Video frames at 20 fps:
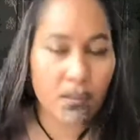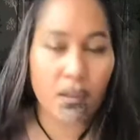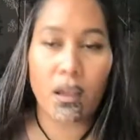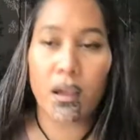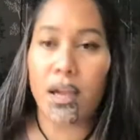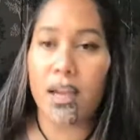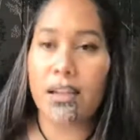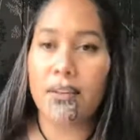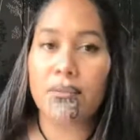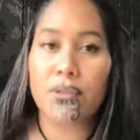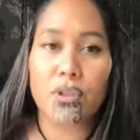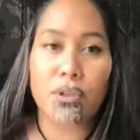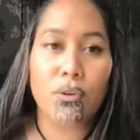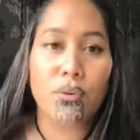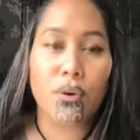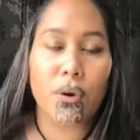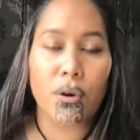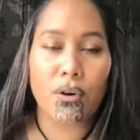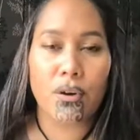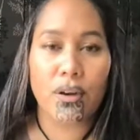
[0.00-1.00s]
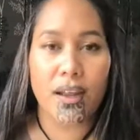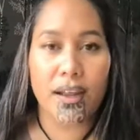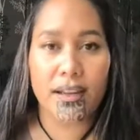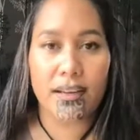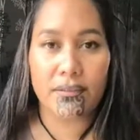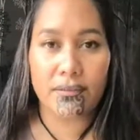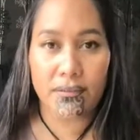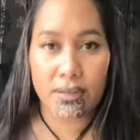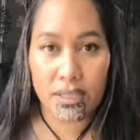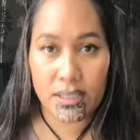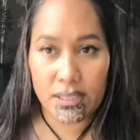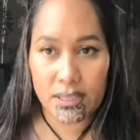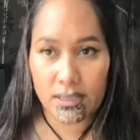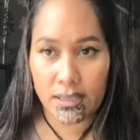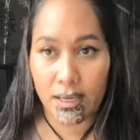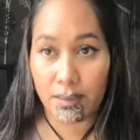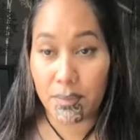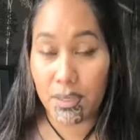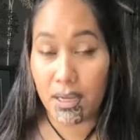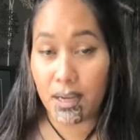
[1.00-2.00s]
I have 2 online events
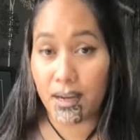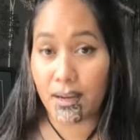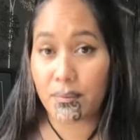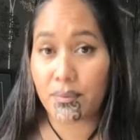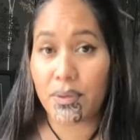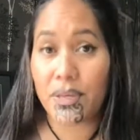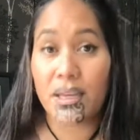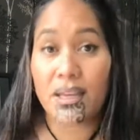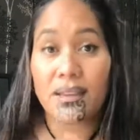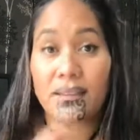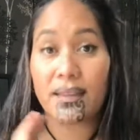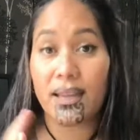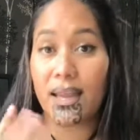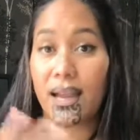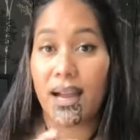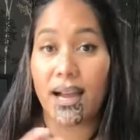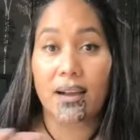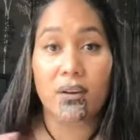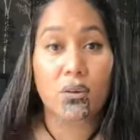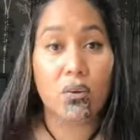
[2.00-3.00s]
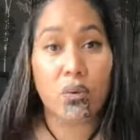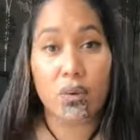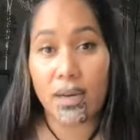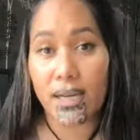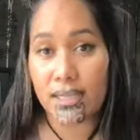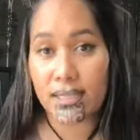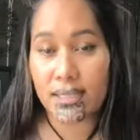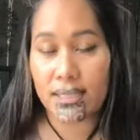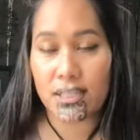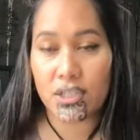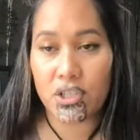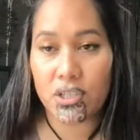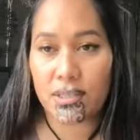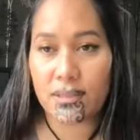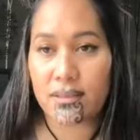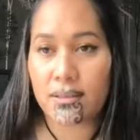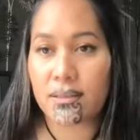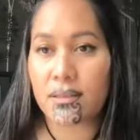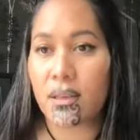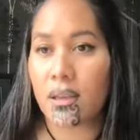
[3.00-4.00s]
coming up. They are koha
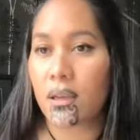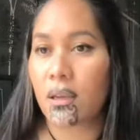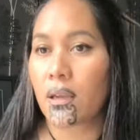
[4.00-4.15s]
sessions.